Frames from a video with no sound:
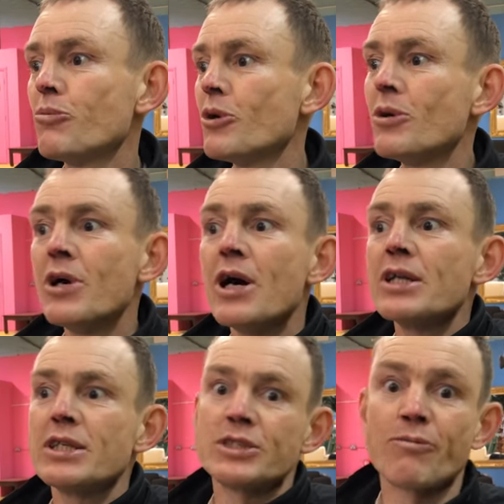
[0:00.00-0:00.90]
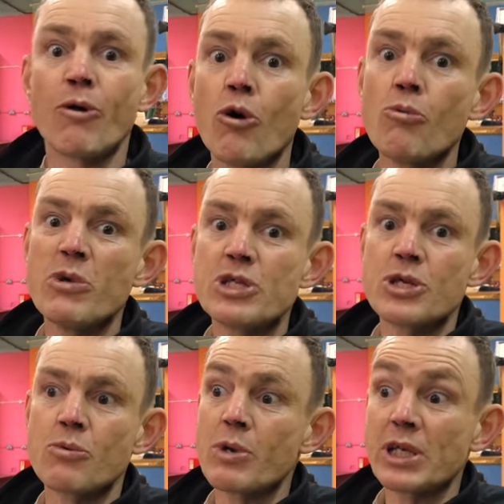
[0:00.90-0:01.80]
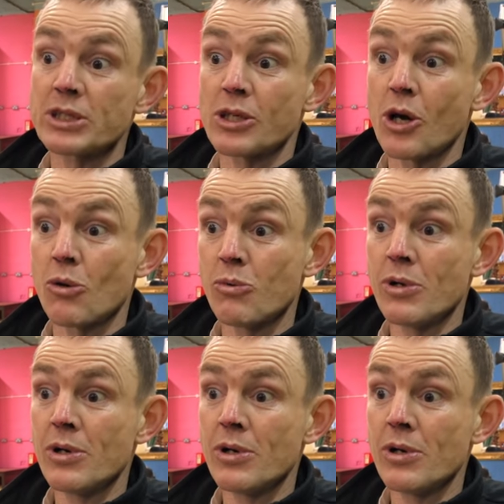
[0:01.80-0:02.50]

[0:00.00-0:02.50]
but there's a photo of me 2 weeks ago